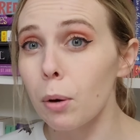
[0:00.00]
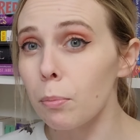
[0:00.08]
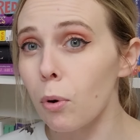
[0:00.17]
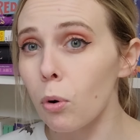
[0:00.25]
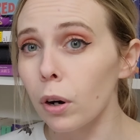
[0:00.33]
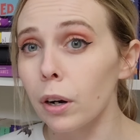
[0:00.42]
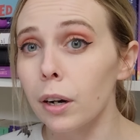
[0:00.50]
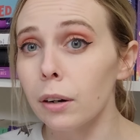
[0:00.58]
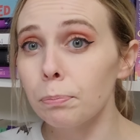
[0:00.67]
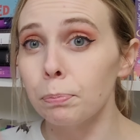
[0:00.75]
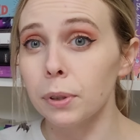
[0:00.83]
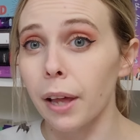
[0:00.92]

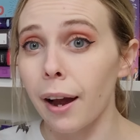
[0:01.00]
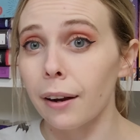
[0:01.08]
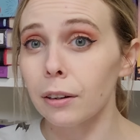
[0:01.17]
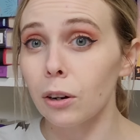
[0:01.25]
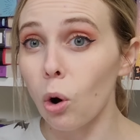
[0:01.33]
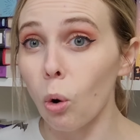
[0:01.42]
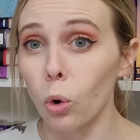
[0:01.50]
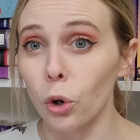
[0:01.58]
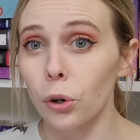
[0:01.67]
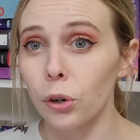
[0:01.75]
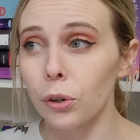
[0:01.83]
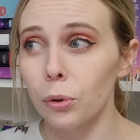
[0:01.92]
more black
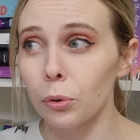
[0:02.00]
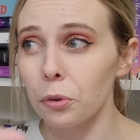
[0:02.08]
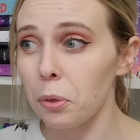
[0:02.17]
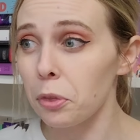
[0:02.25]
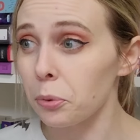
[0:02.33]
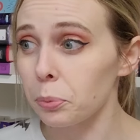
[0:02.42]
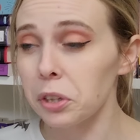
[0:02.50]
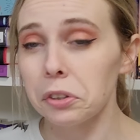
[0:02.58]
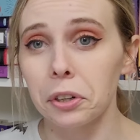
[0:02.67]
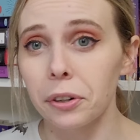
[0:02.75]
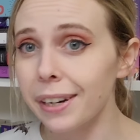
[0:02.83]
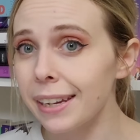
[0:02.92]
horror
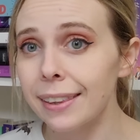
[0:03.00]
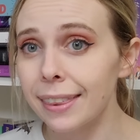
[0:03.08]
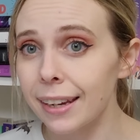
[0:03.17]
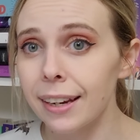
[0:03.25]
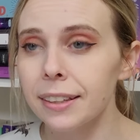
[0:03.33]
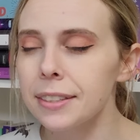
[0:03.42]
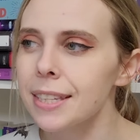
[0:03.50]
thriller-y things